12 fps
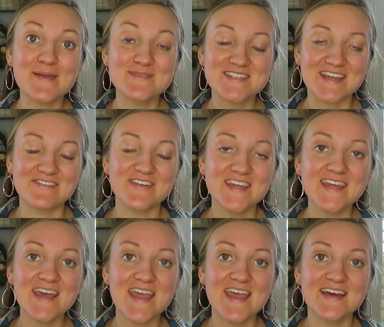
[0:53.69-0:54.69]
I'm
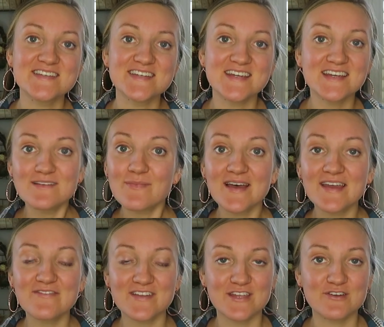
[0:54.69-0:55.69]
Davee and in
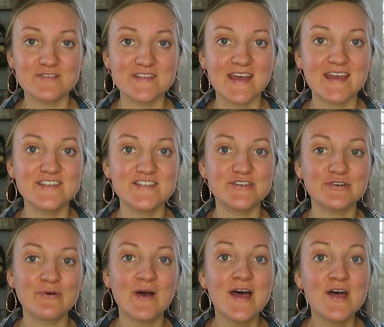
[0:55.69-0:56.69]
my videos I
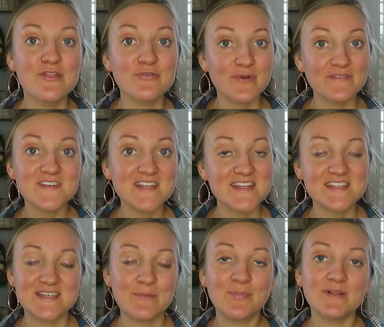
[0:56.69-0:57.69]
do thrifted
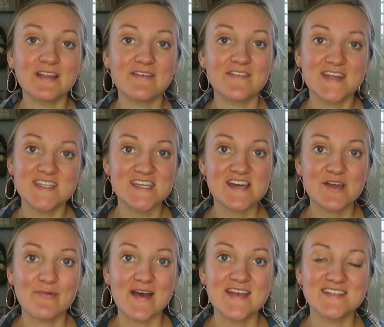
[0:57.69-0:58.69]
and simple living,
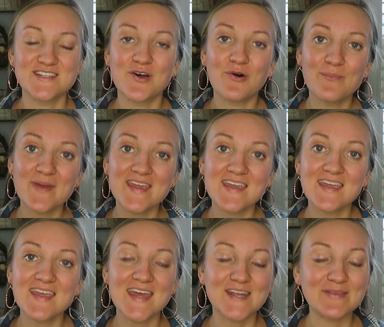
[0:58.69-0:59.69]
DIYs, and
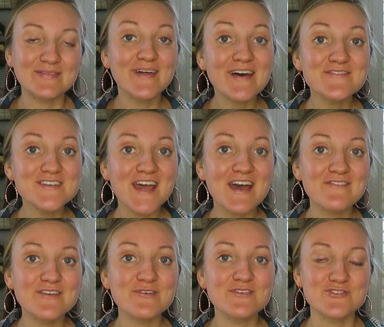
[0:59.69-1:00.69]
homemaking and I'd love to
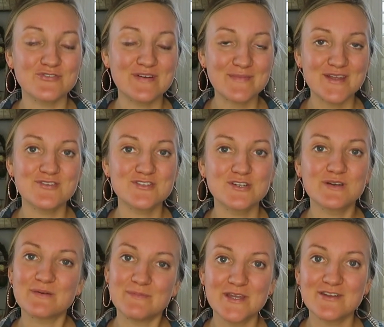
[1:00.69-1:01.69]
have you join my YouTube
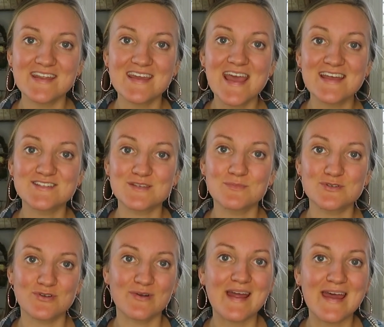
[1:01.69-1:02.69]
community and
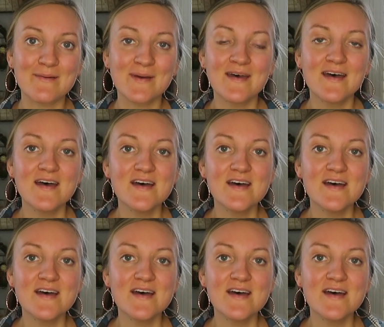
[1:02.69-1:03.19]
subscribe.